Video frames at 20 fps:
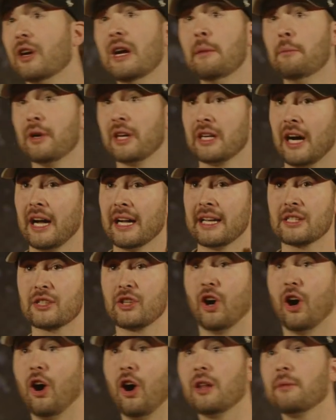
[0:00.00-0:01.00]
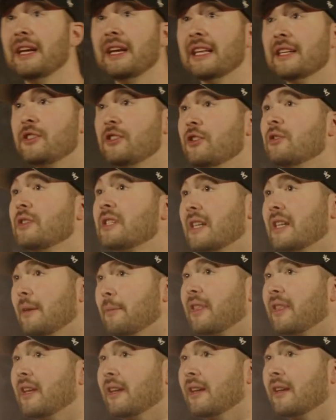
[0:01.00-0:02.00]
but God has called me to do
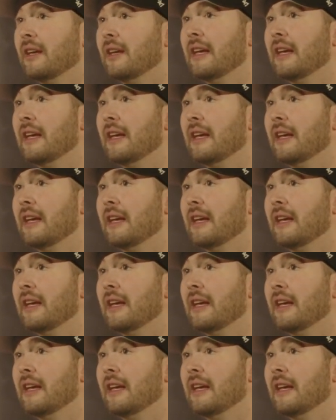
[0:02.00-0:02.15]
something,